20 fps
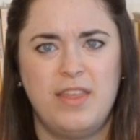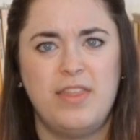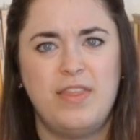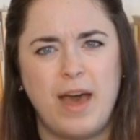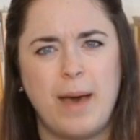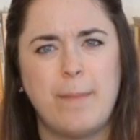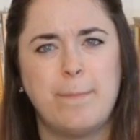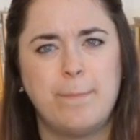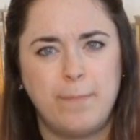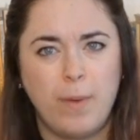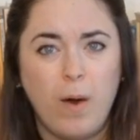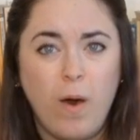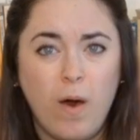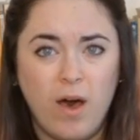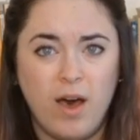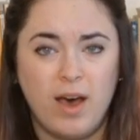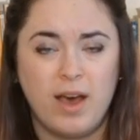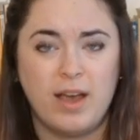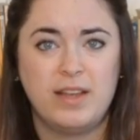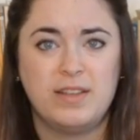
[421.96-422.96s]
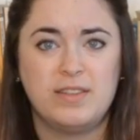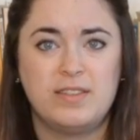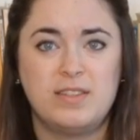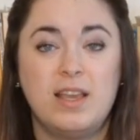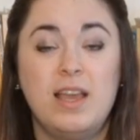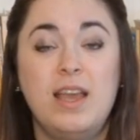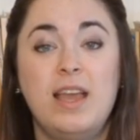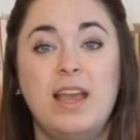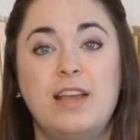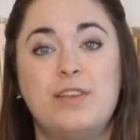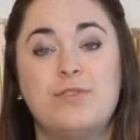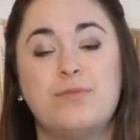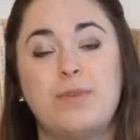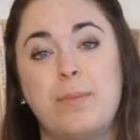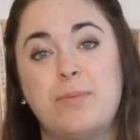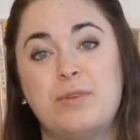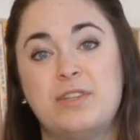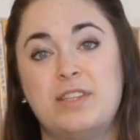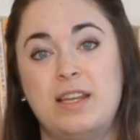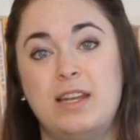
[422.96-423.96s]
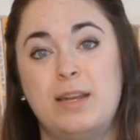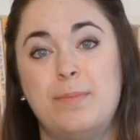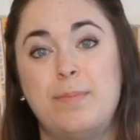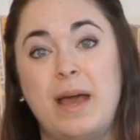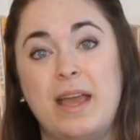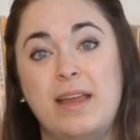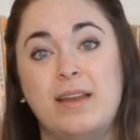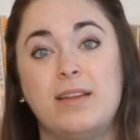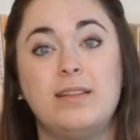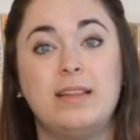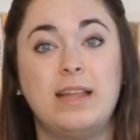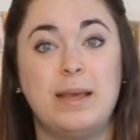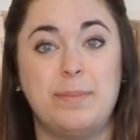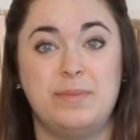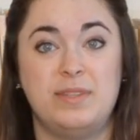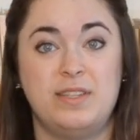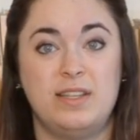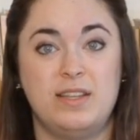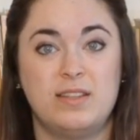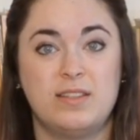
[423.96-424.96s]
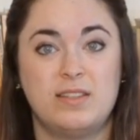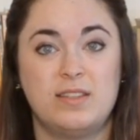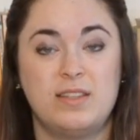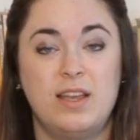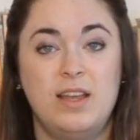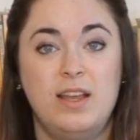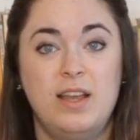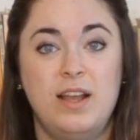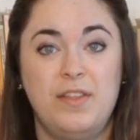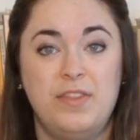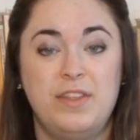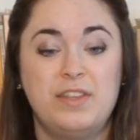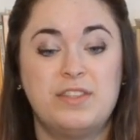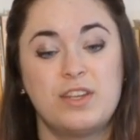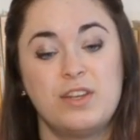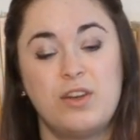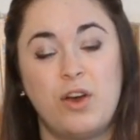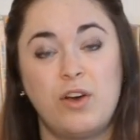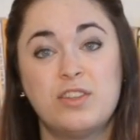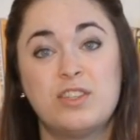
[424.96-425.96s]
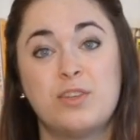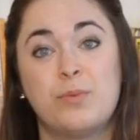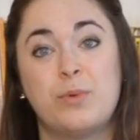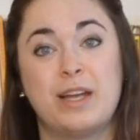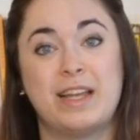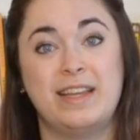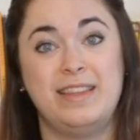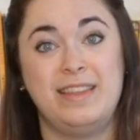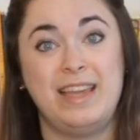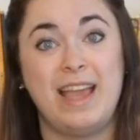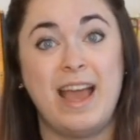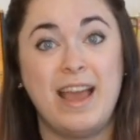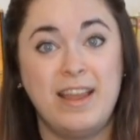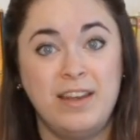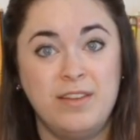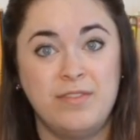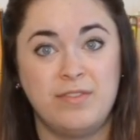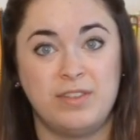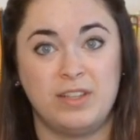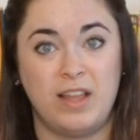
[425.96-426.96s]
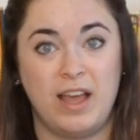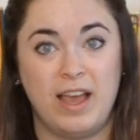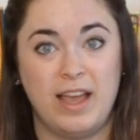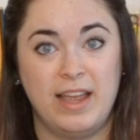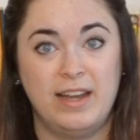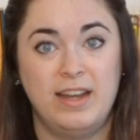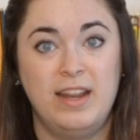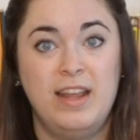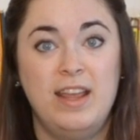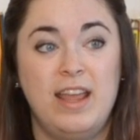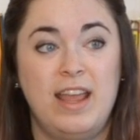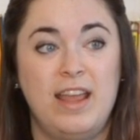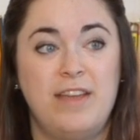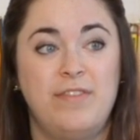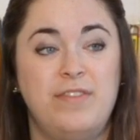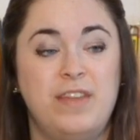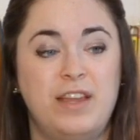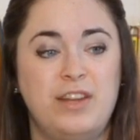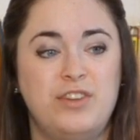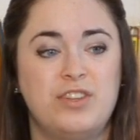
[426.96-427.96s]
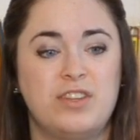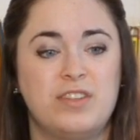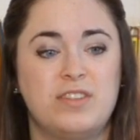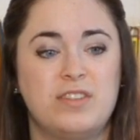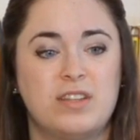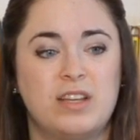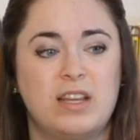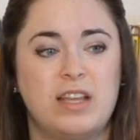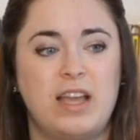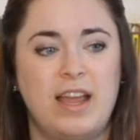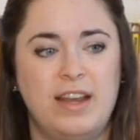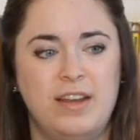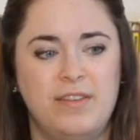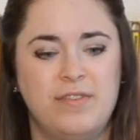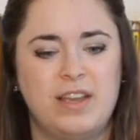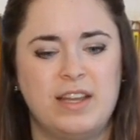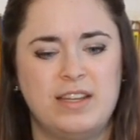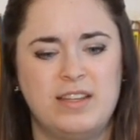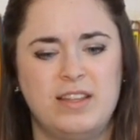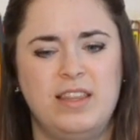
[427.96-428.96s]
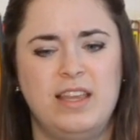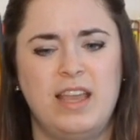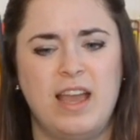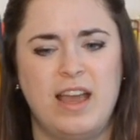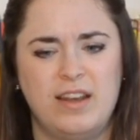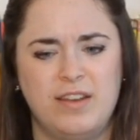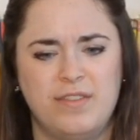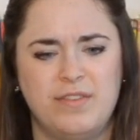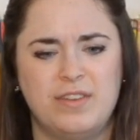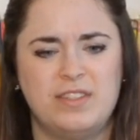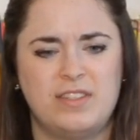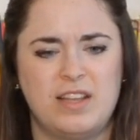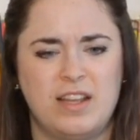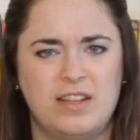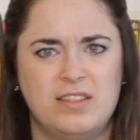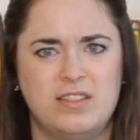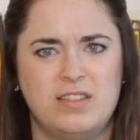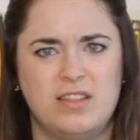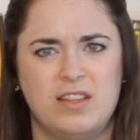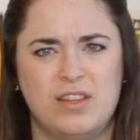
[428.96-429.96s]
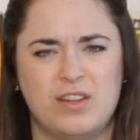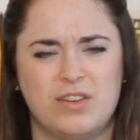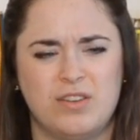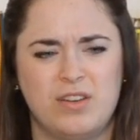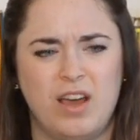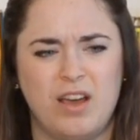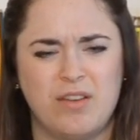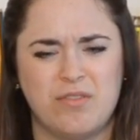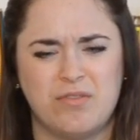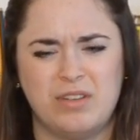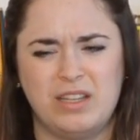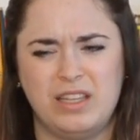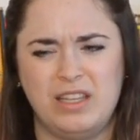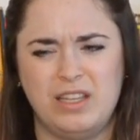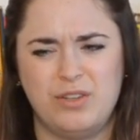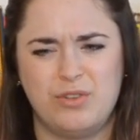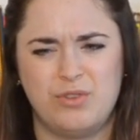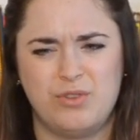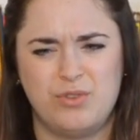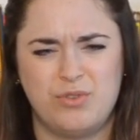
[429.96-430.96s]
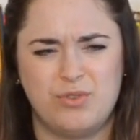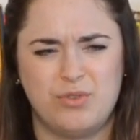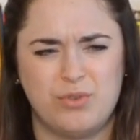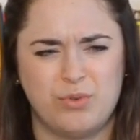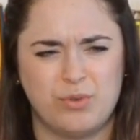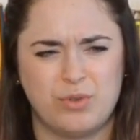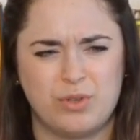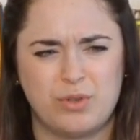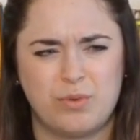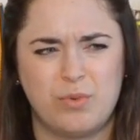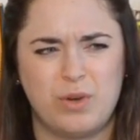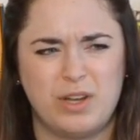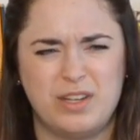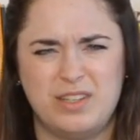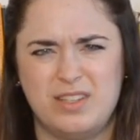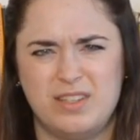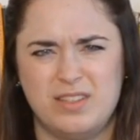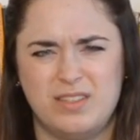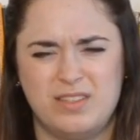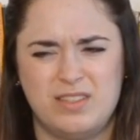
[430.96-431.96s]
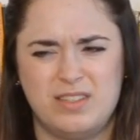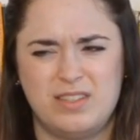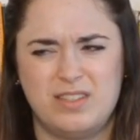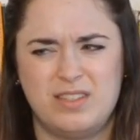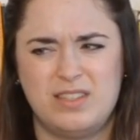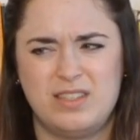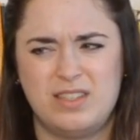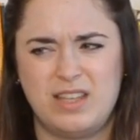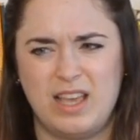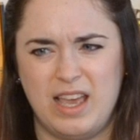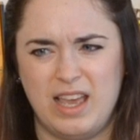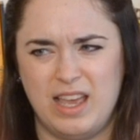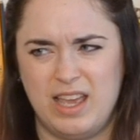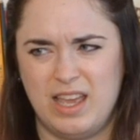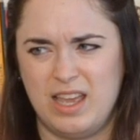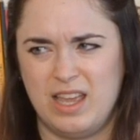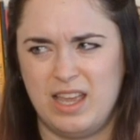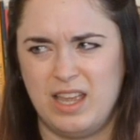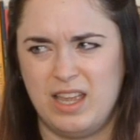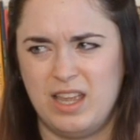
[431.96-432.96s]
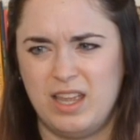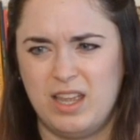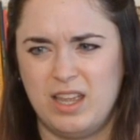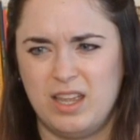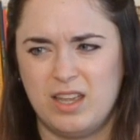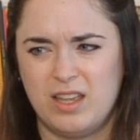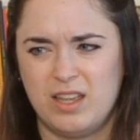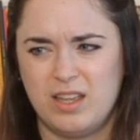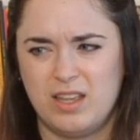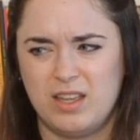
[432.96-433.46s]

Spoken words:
That pause is represented by an ellipses. This can also work at the end of a line if they just kind of get to the end of a sentence and they're not really sure what to say.